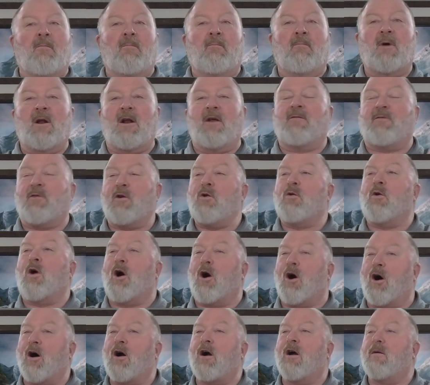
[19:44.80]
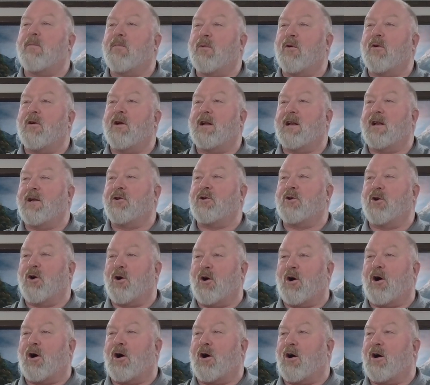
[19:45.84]
But if you harbor it in your
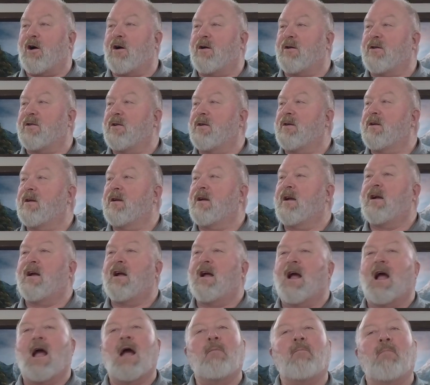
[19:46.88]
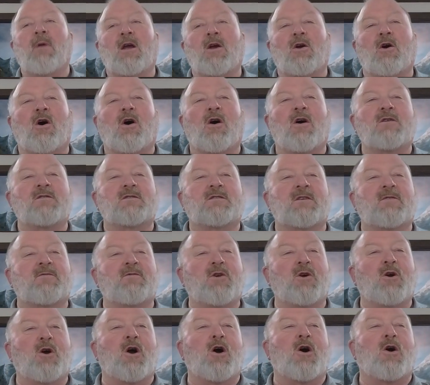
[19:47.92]
heart, and because of
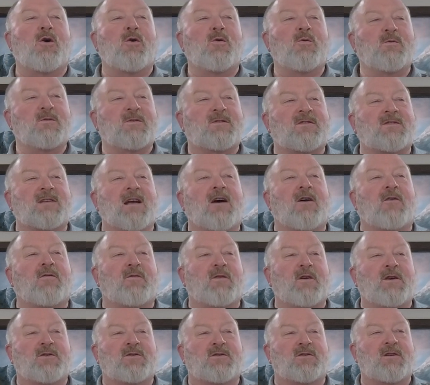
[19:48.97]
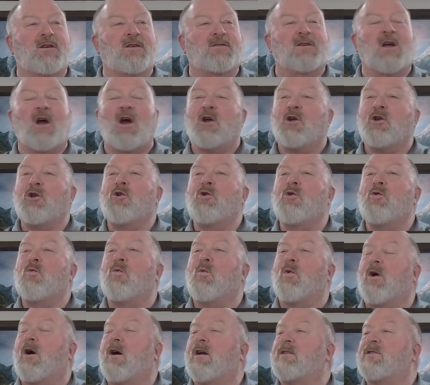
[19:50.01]
your own selfishness, you
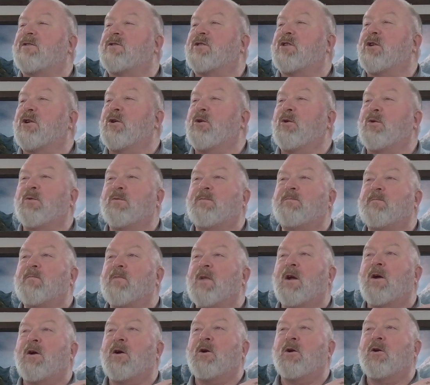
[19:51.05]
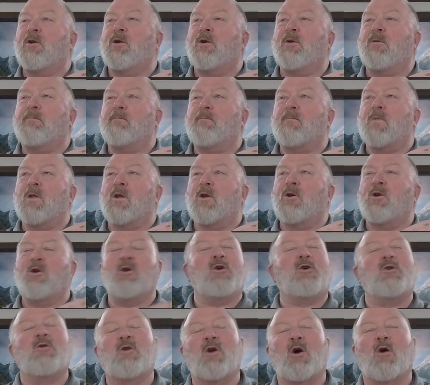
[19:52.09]
want to,
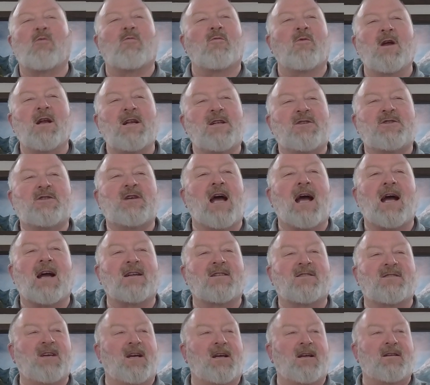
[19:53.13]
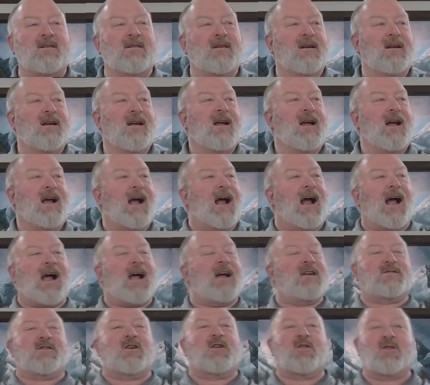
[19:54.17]
you don't reject it,
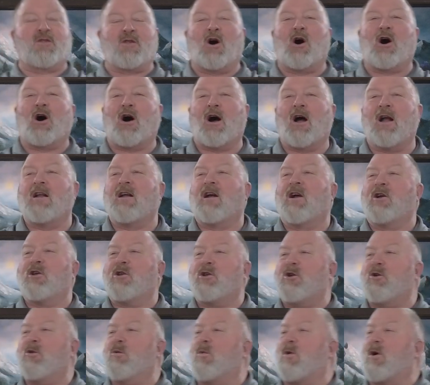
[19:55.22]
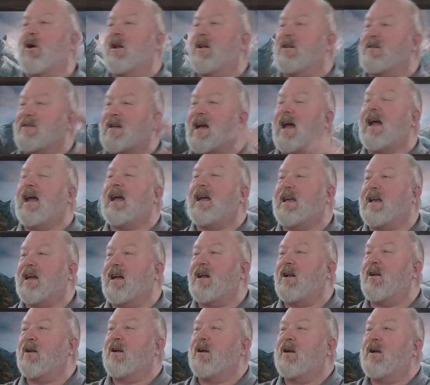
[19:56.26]
as a thought, you want to take
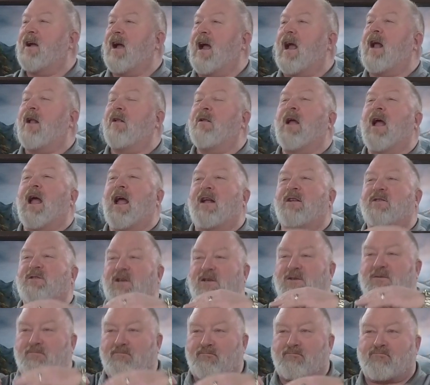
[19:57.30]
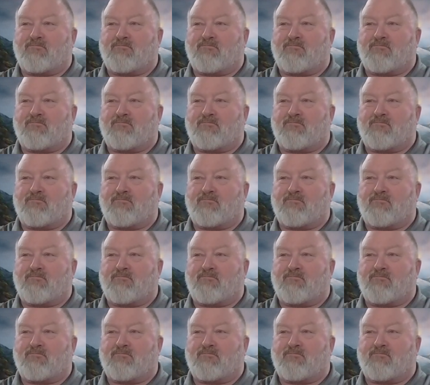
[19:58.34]
it and, and just